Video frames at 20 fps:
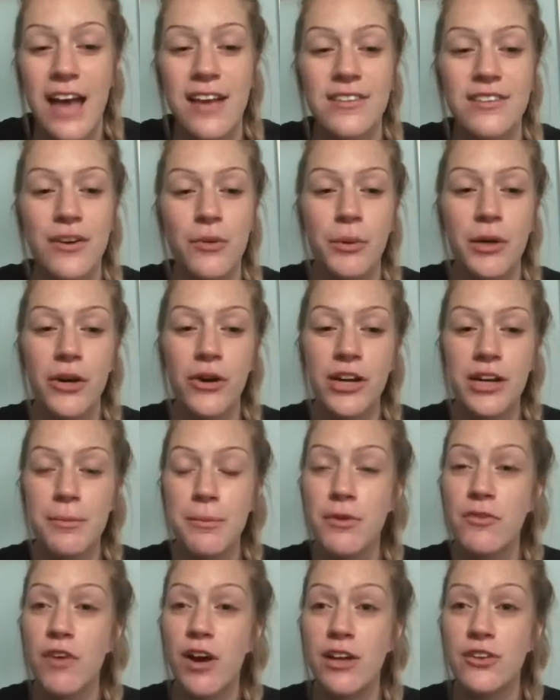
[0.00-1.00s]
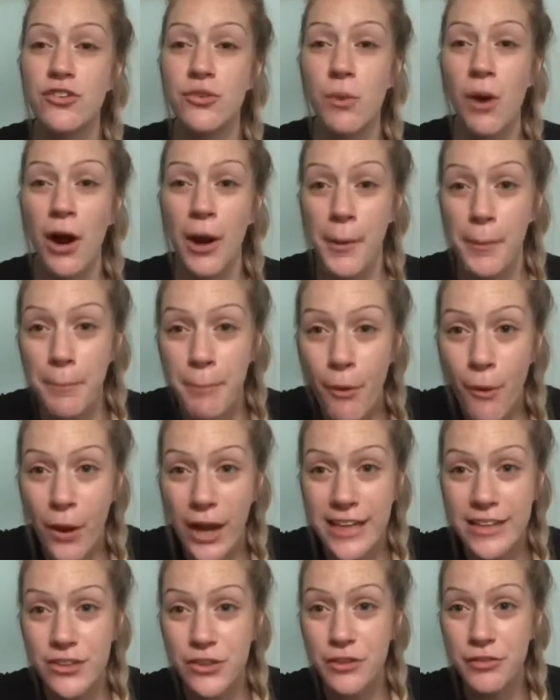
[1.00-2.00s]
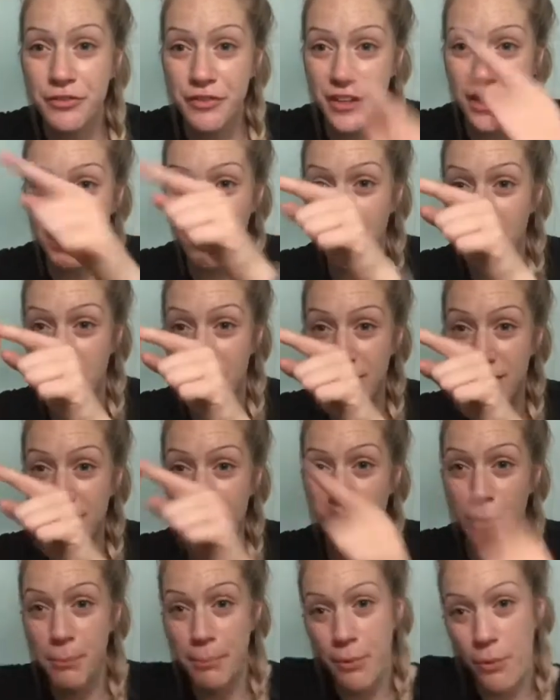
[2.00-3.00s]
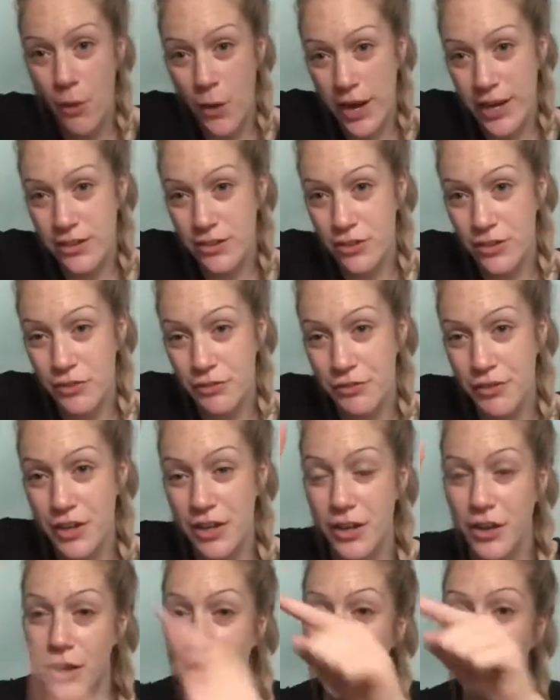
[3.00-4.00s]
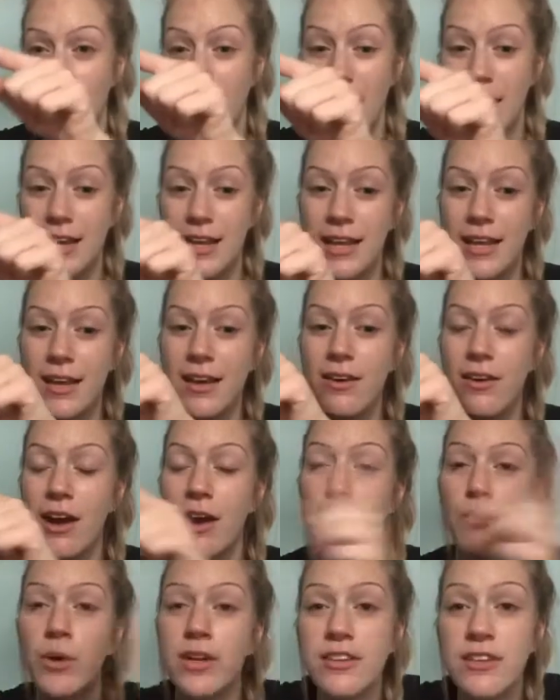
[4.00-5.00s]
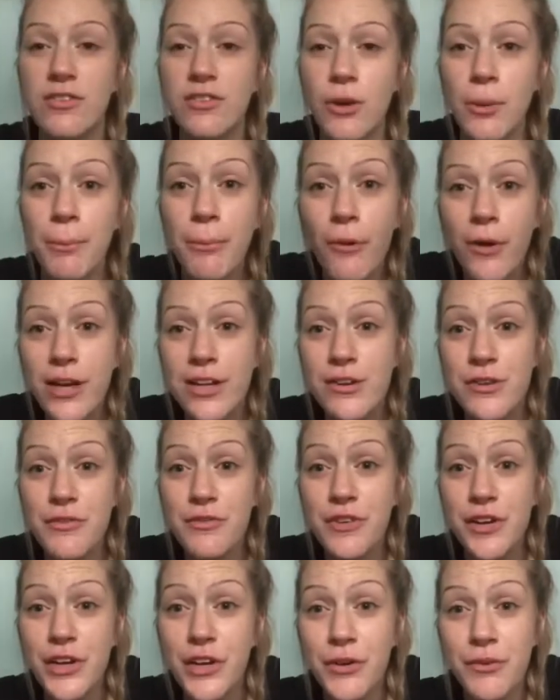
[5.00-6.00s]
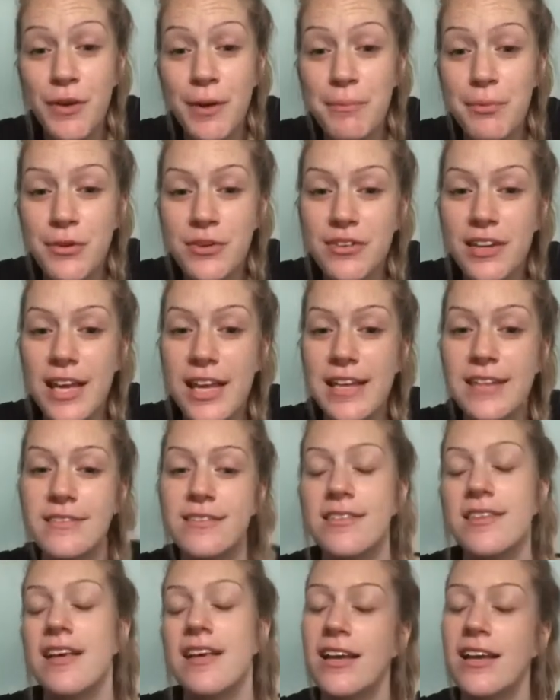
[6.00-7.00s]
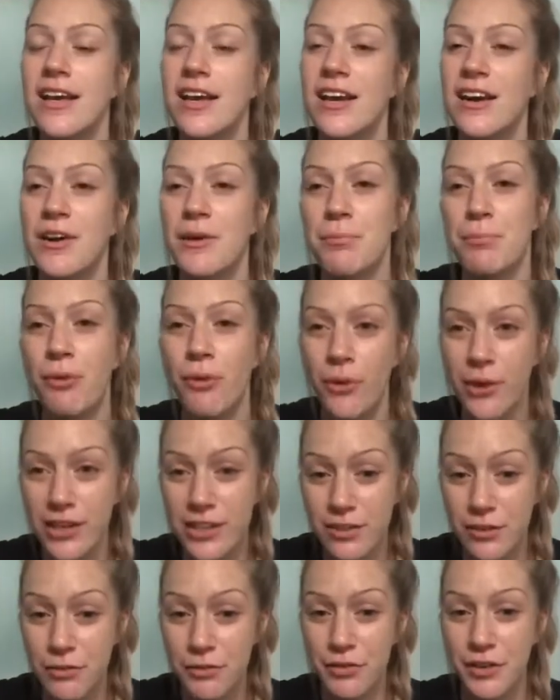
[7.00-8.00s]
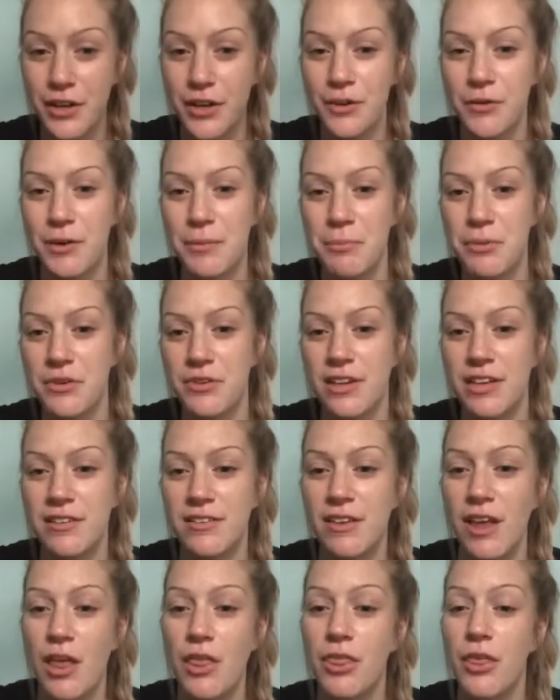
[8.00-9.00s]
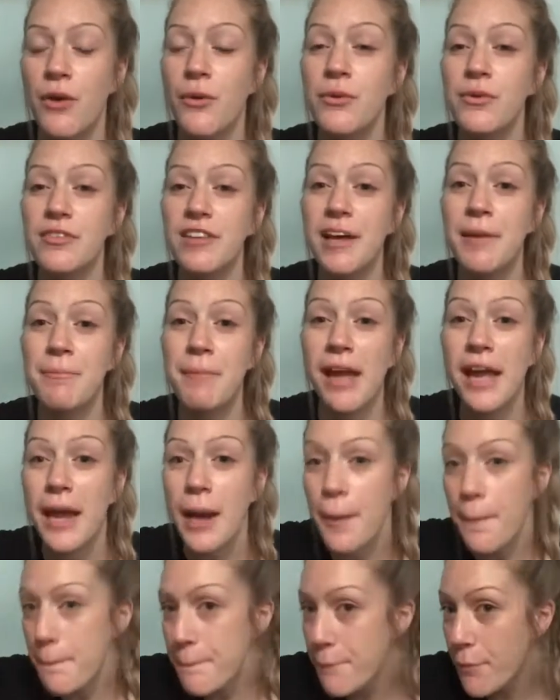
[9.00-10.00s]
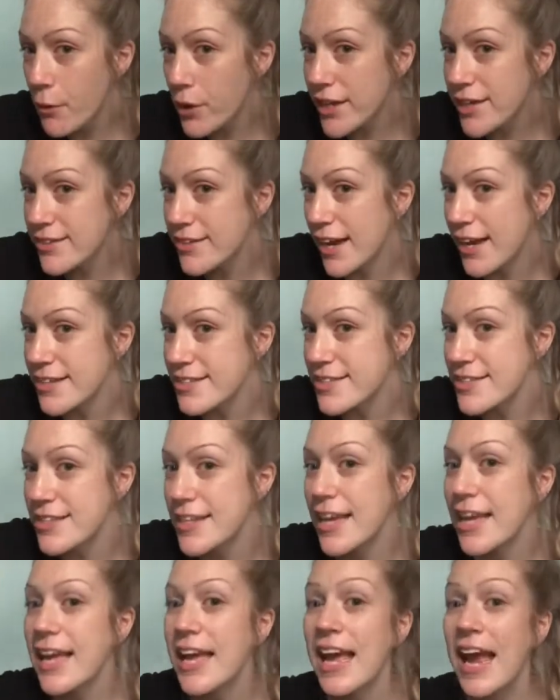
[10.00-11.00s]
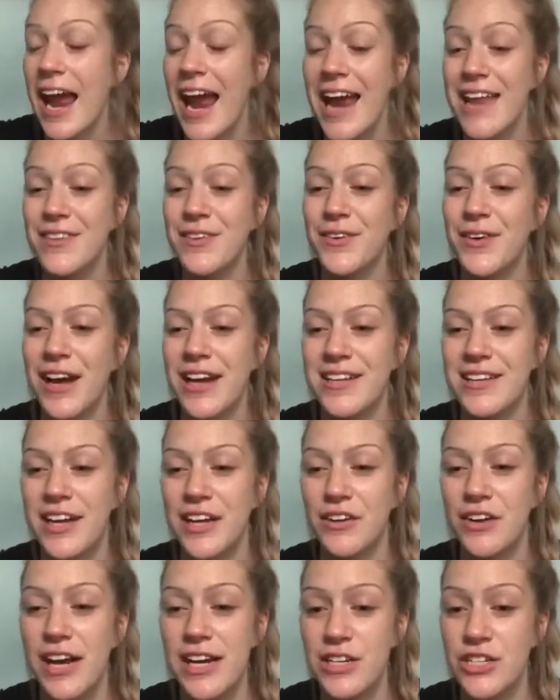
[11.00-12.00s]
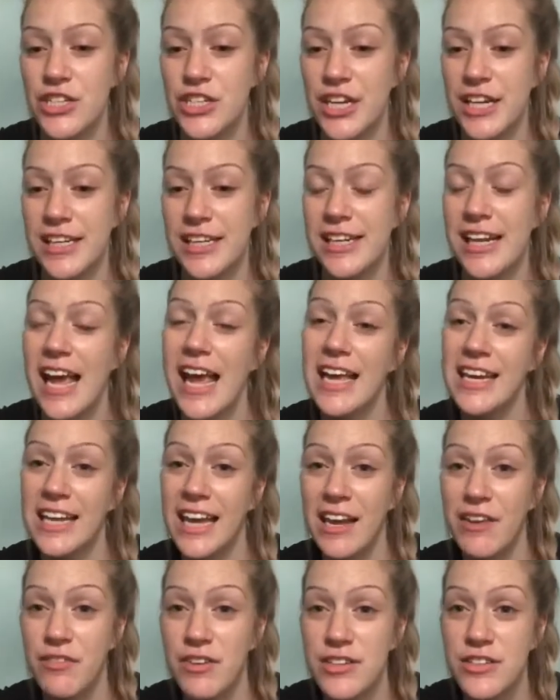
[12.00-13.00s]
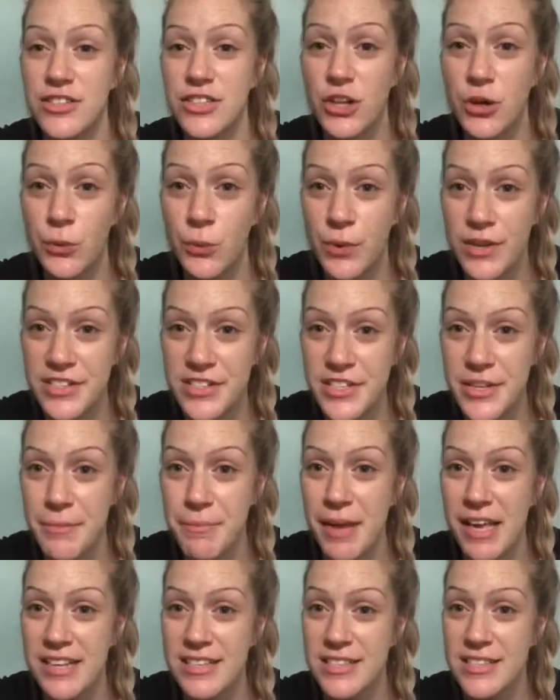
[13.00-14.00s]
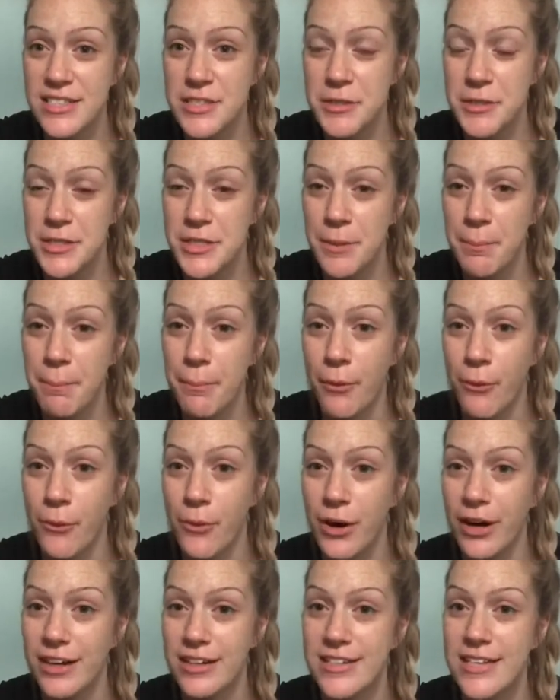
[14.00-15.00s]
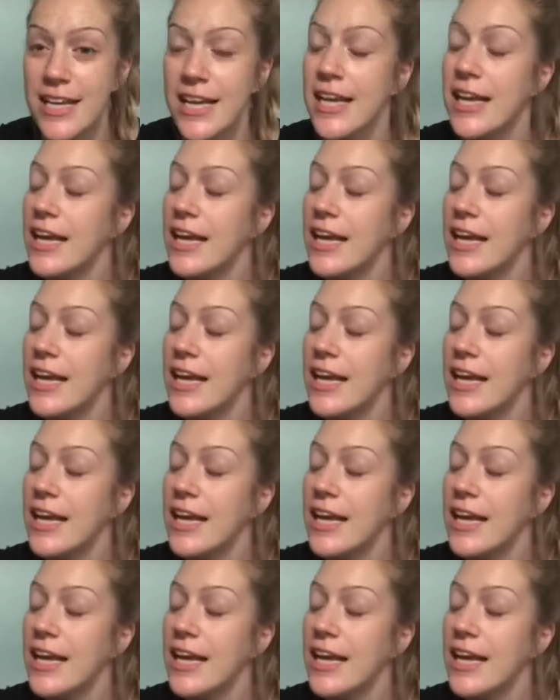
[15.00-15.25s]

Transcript: So we're going to move on to our pointer finger. This is our pointer finger right here. And what does our pointer finger represent? Our pointer finger represents those that may point us in the right direction and give us wisdom and support.